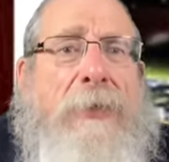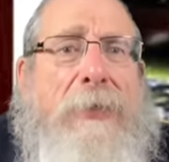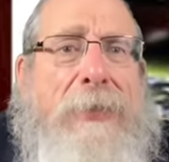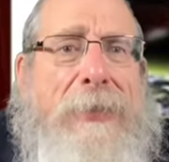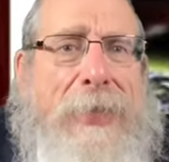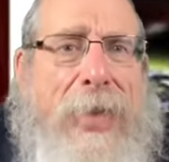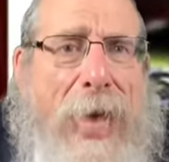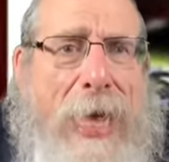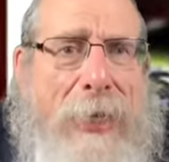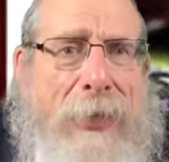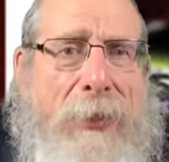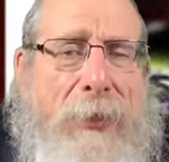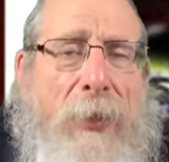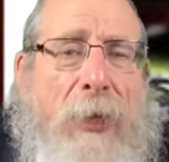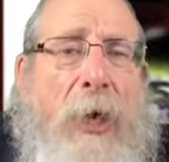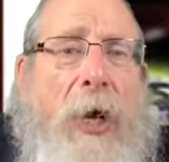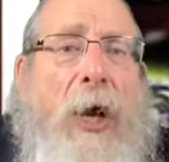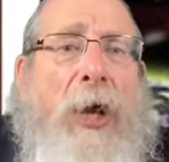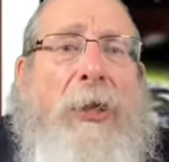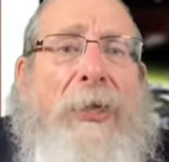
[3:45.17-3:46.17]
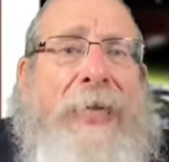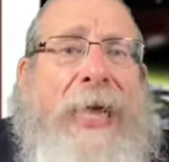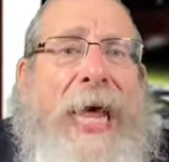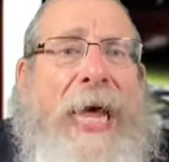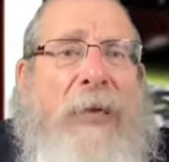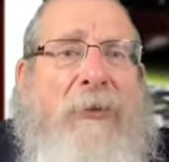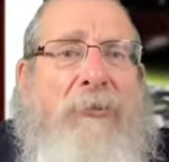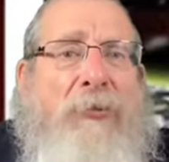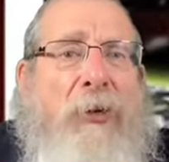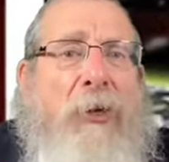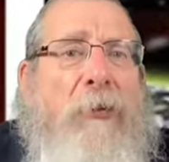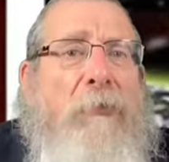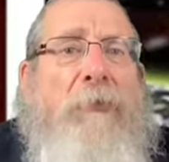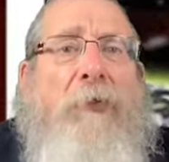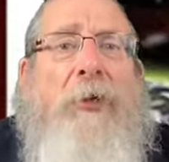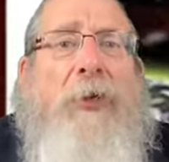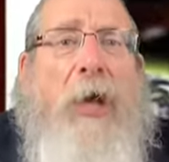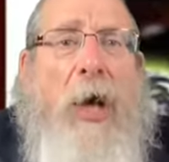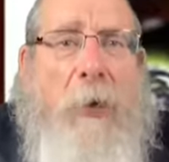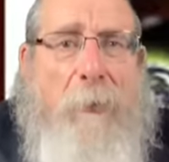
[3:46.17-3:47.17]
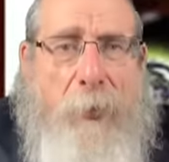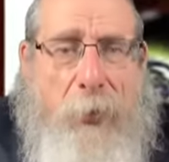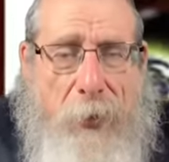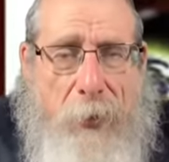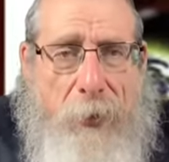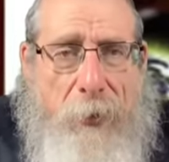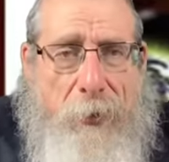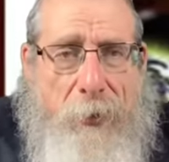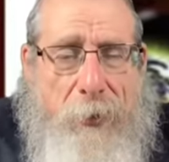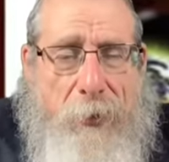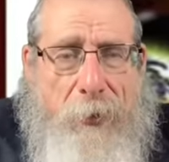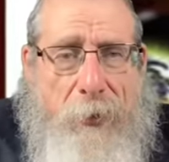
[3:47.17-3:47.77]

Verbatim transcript: not on natural phenomena.